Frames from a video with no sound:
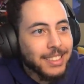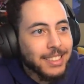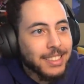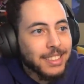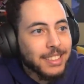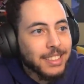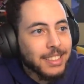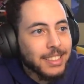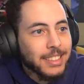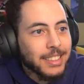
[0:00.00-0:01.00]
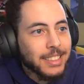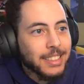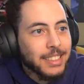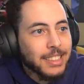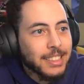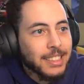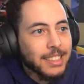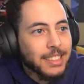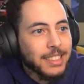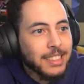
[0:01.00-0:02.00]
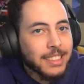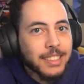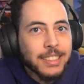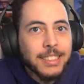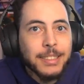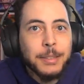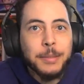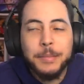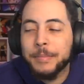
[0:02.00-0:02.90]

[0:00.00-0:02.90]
[no speech]